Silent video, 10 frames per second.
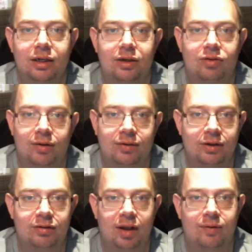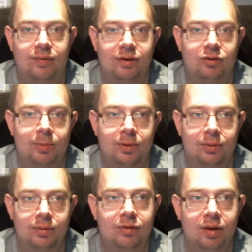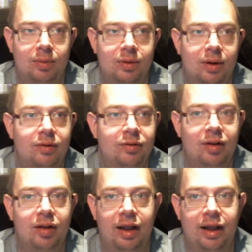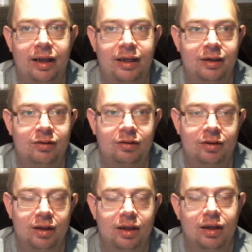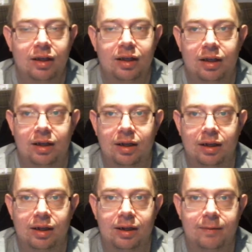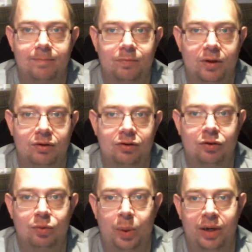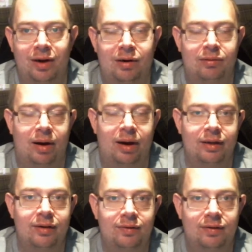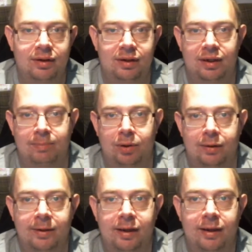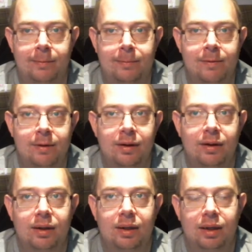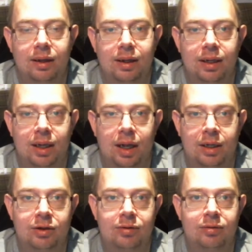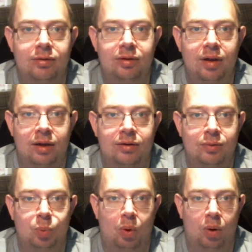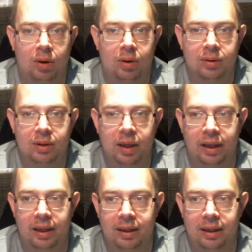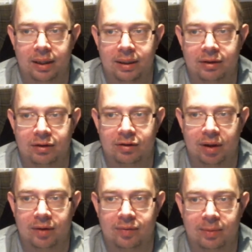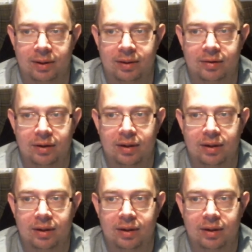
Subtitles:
Travel itself went smooth. There were no delays. Uh, just when I arrived at Birmingham, I knew I could walk and stuff, but